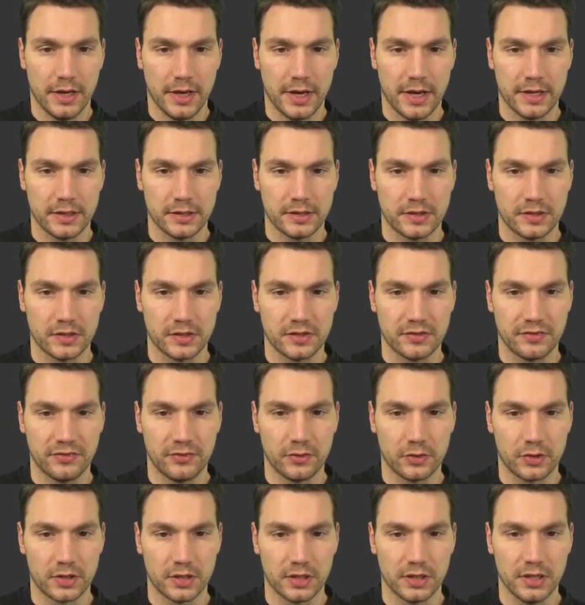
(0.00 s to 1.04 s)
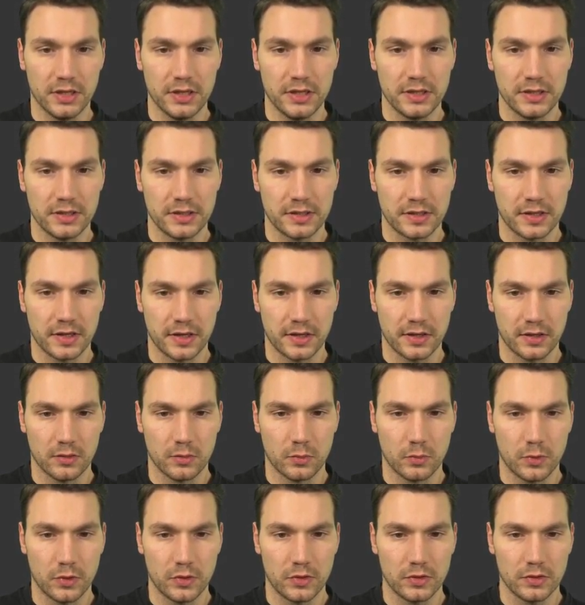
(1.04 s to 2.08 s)
enhance this for a list, hello
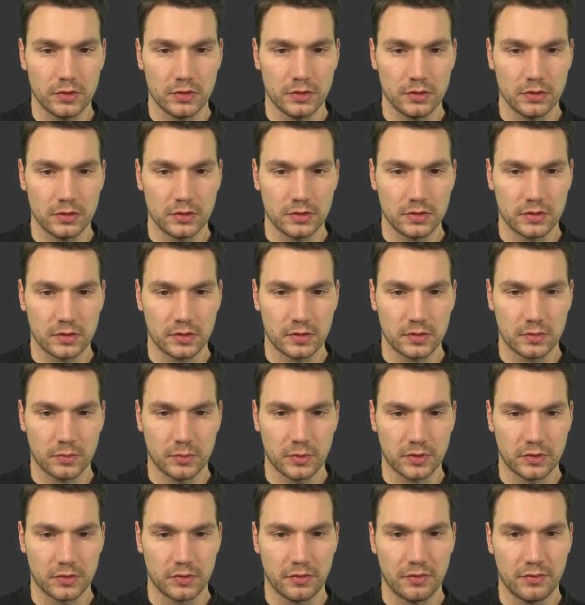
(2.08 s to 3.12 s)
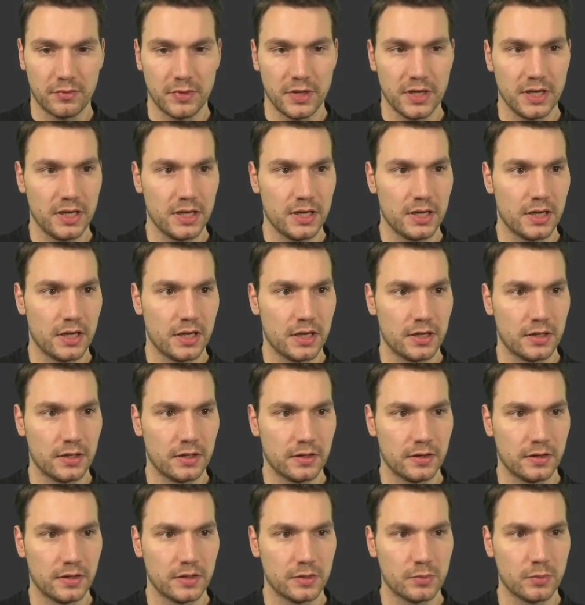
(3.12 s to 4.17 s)
world, 1, 2, 3,
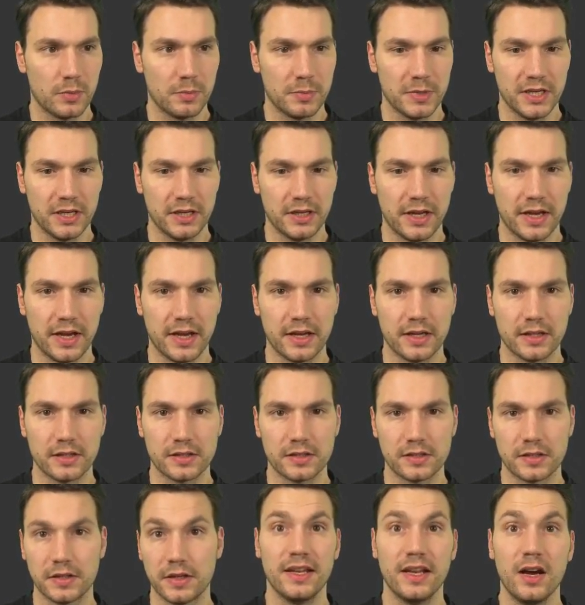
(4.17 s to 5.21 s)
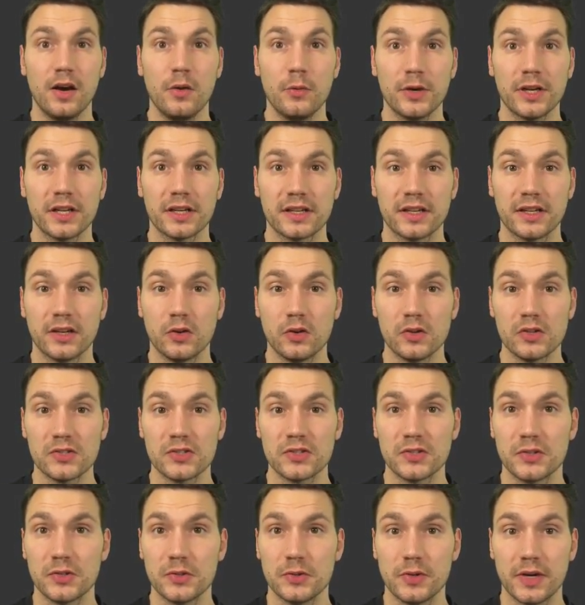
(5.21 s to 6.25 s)
this will be enhanced. And now what I can
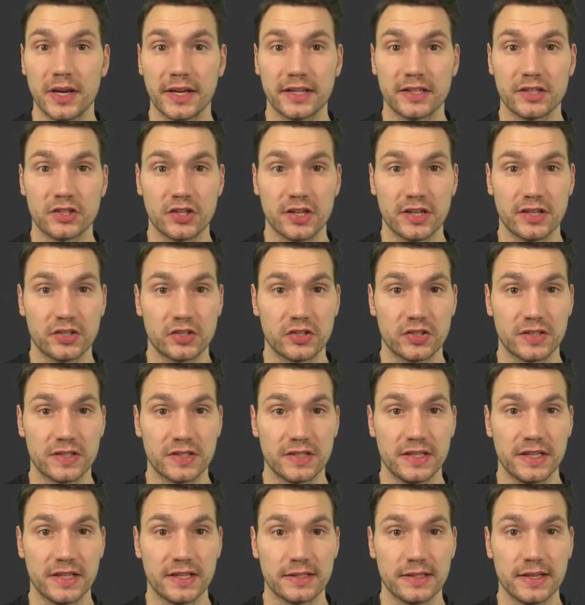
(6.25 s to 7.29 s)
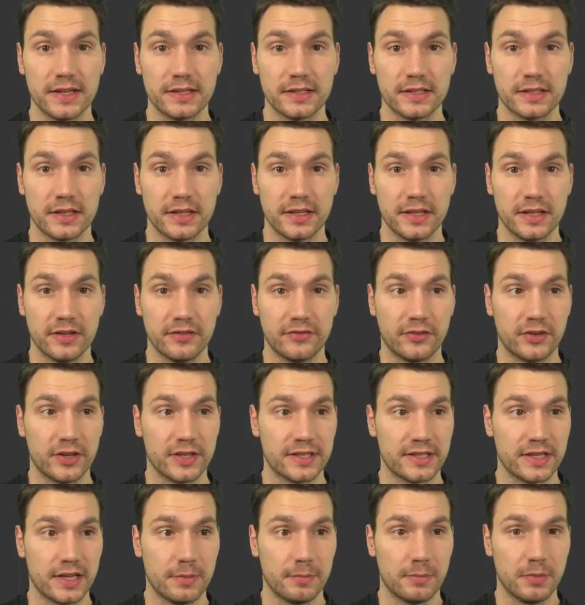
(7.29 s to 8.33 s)
also do, I can change the CSS. Here, for
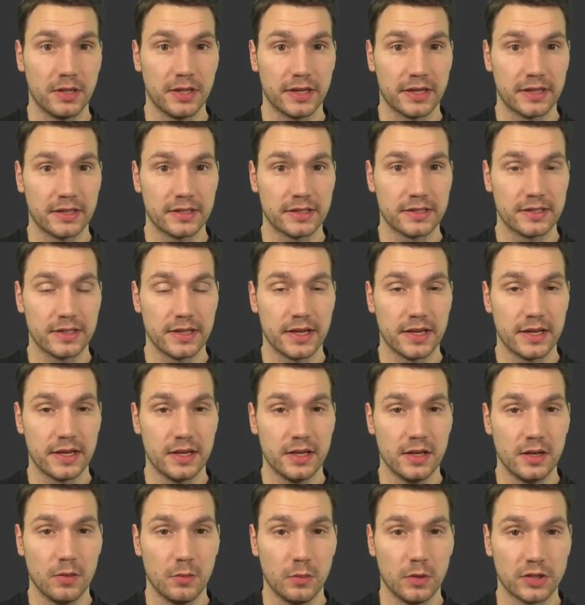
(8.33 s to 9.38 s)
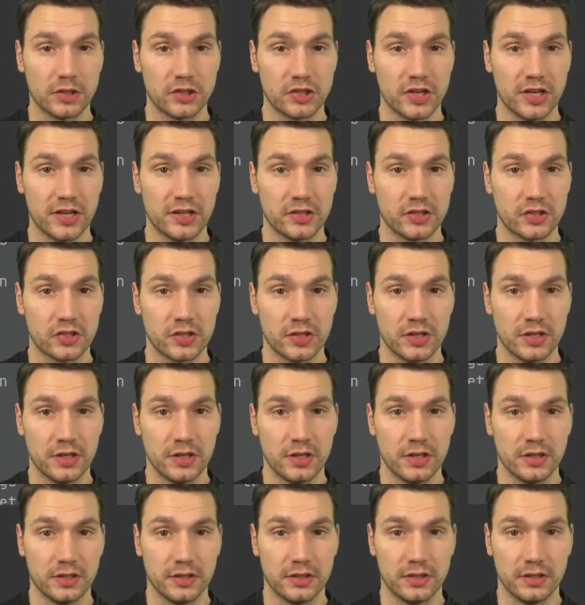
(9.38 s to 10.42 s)
example, I can say, I'll change
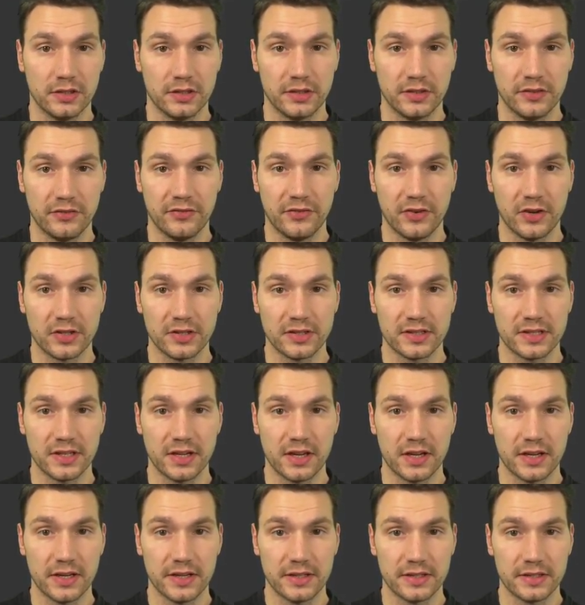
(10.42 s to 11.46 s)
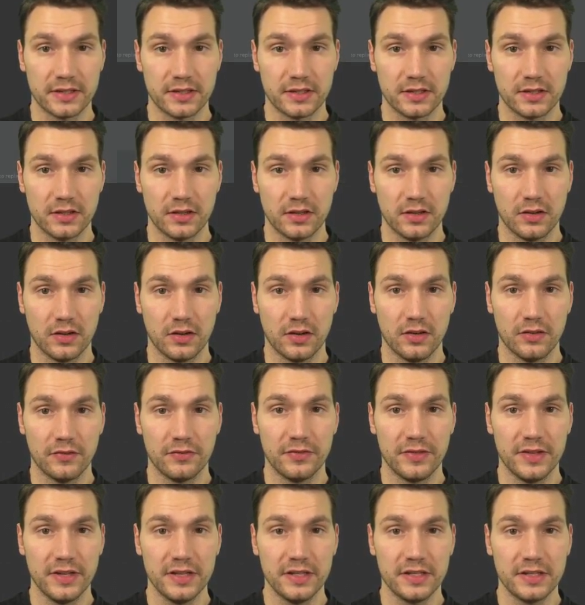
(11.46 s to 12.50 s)
the font size
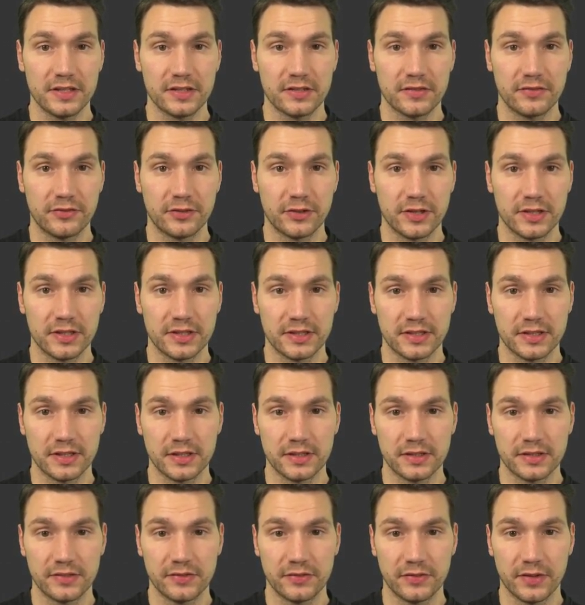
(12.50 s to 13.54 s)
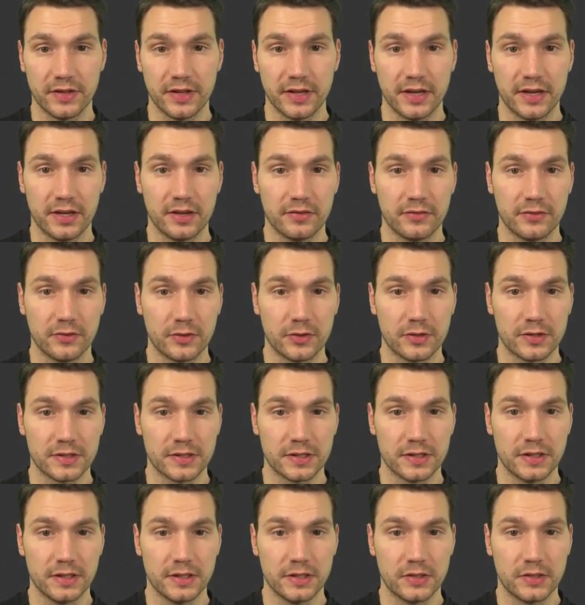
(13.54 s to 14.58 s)
of this, for instance. For that, of
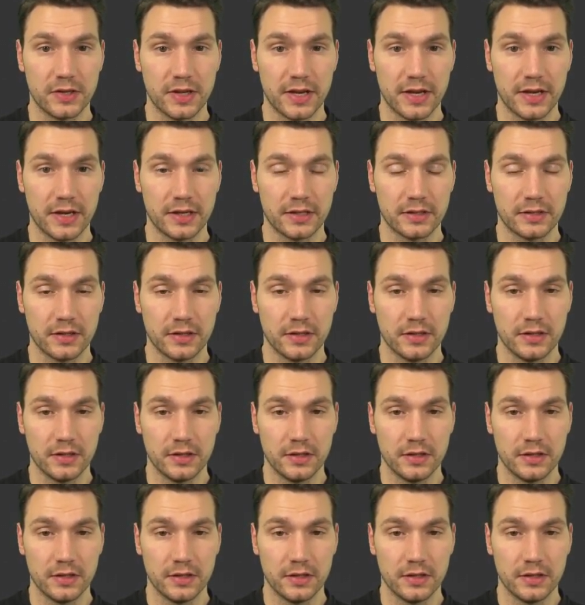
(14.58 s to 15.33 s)
course, I need to add